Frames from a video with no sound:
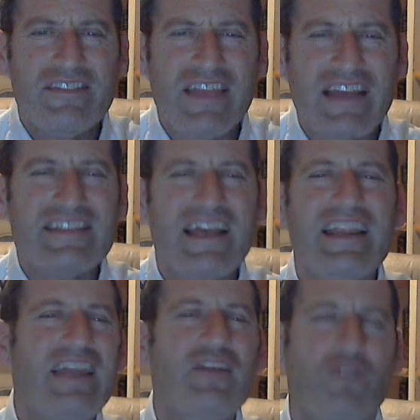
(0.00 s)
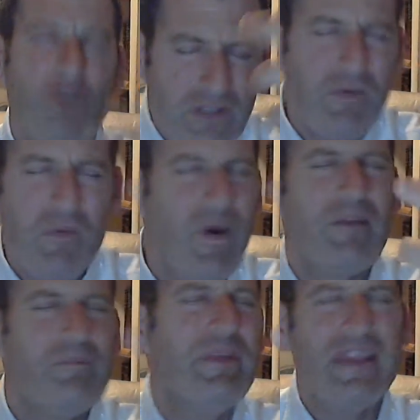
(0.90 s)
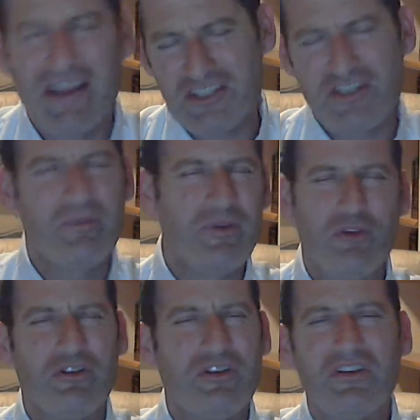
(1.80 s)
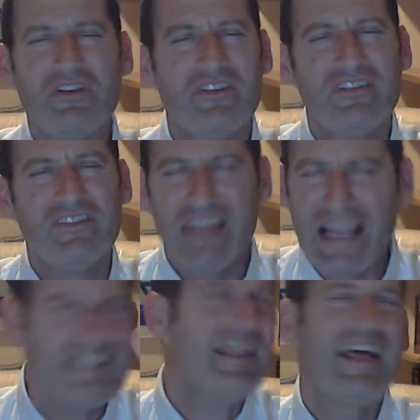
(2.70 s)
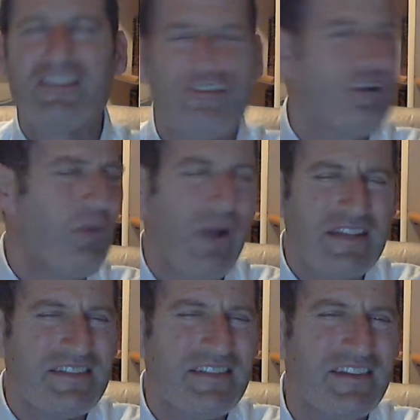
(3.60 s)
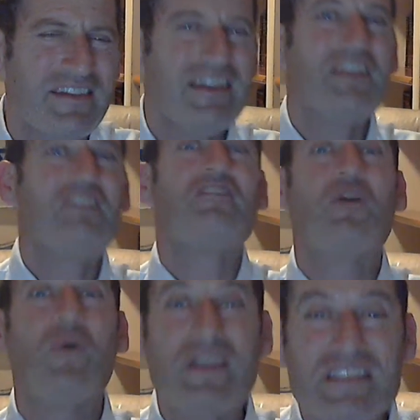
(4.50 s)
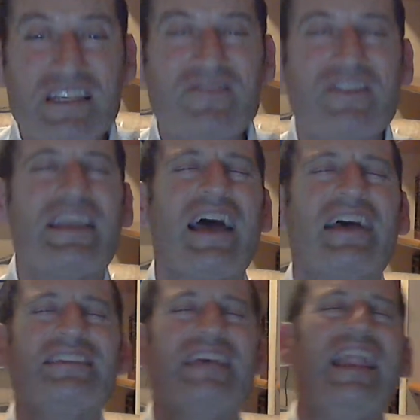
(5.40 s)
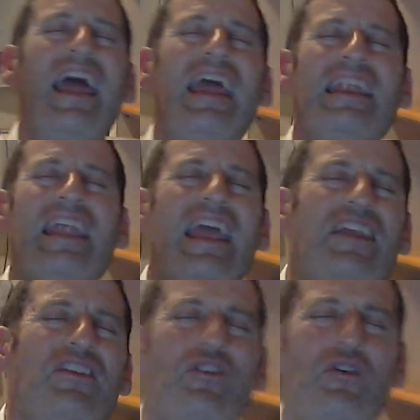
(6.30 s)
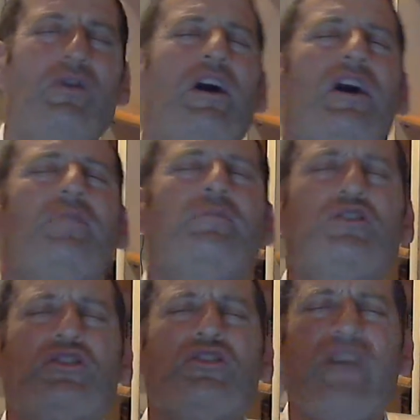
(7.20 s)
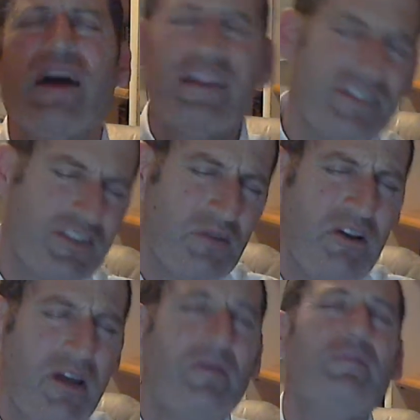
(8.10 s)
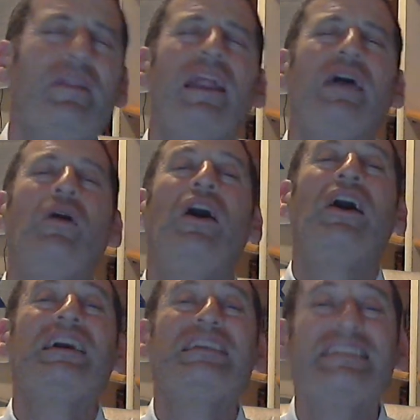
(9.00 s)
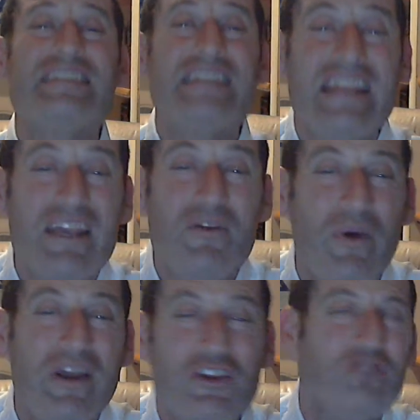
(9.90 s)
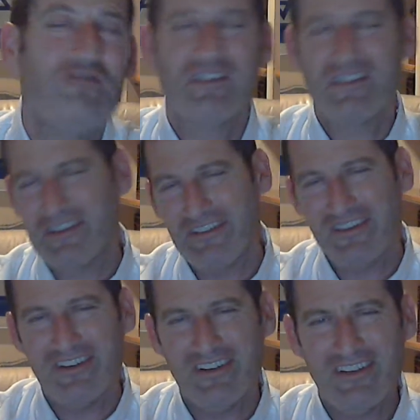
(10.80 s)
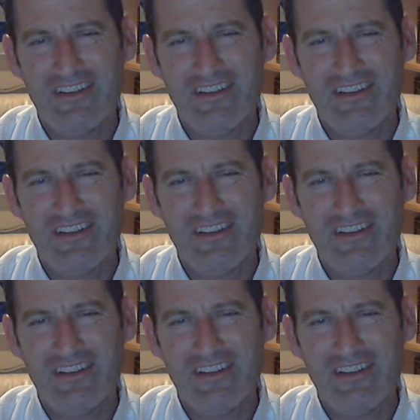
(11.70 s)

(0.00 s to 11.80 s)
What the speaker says: Of course we want to be Hashem when you return. That's not the request. The request is V'techazena einenu b'shuvcha letzion barachamim. Let our eyes see when you return.